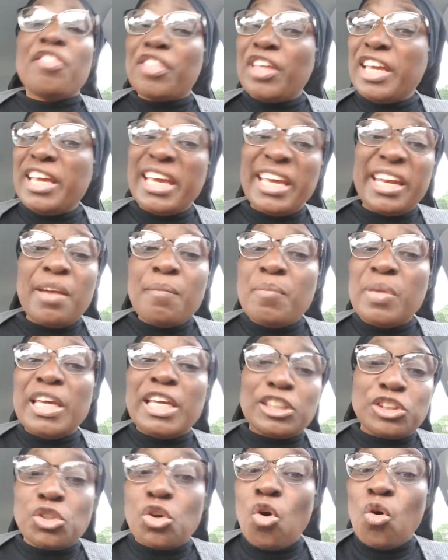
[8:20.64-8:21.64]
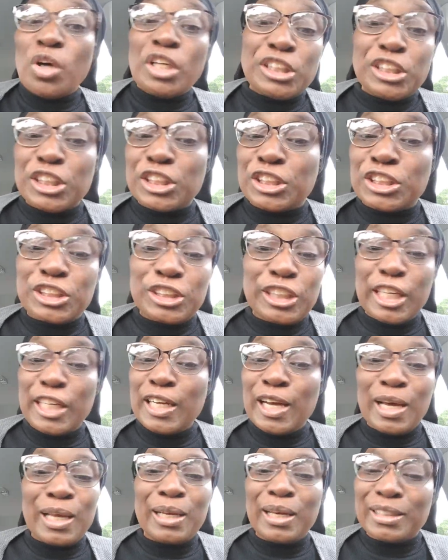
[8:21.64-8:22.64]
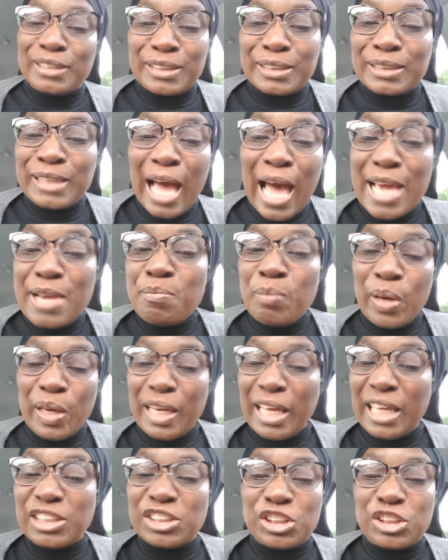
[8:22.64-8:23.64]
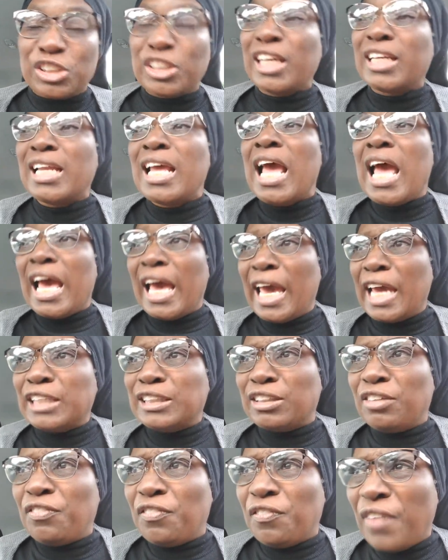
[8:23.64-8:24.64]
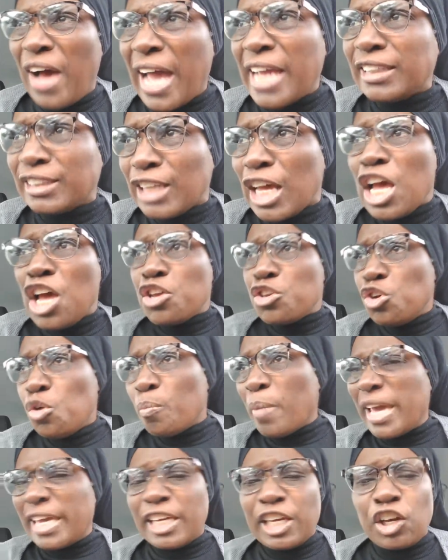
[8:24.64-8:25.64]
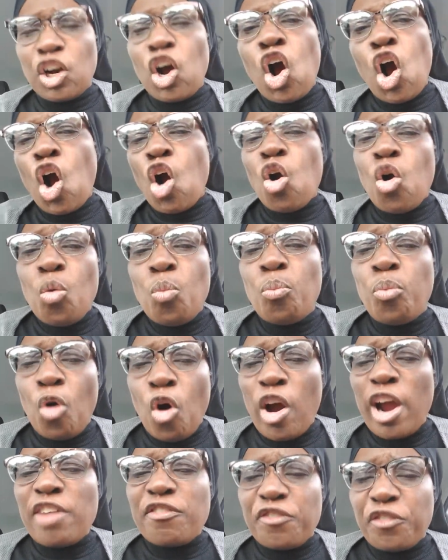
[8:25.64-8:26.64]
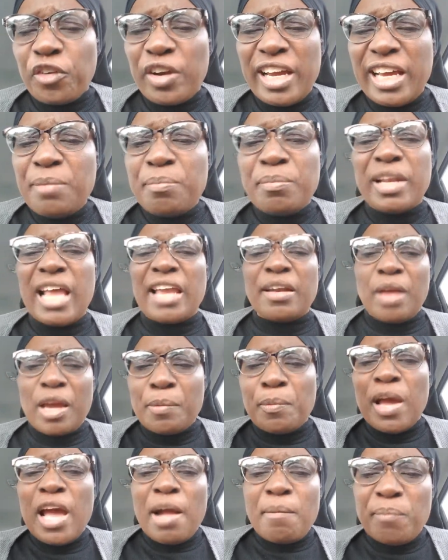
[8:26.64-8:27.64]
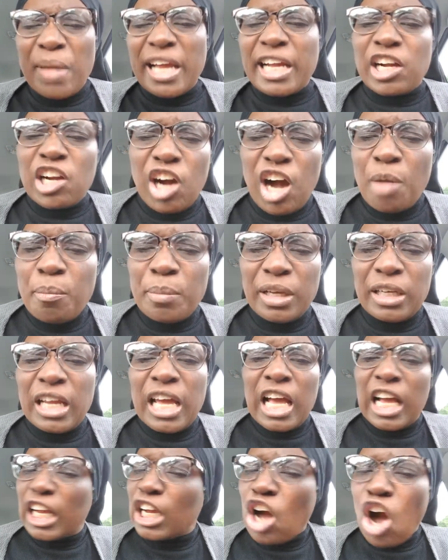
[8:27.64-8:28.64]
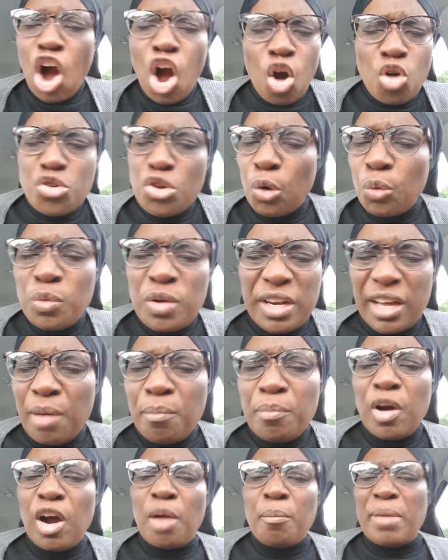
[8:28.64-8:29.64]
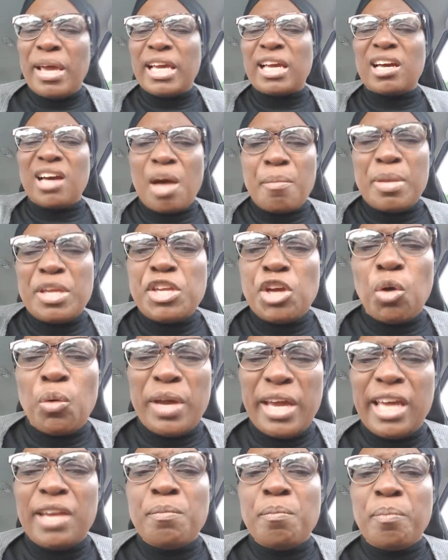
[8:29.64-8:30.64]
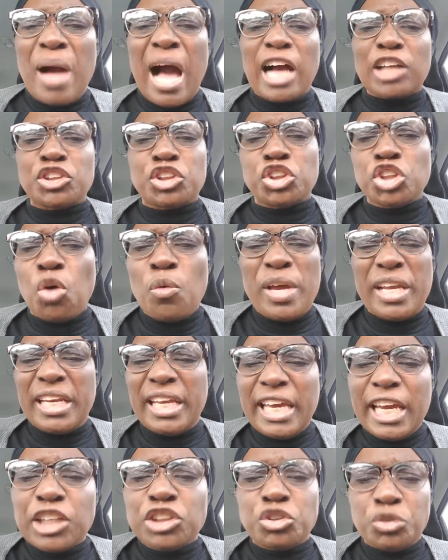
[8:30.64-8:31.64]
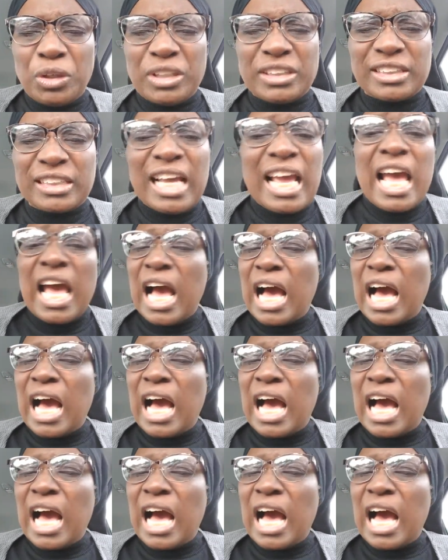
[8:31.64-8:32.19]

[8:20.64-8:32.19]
the enemy is going to send an assignment and send a device. You may get an old boyfriend that they may come and call your number or may come in your inbox showing interest.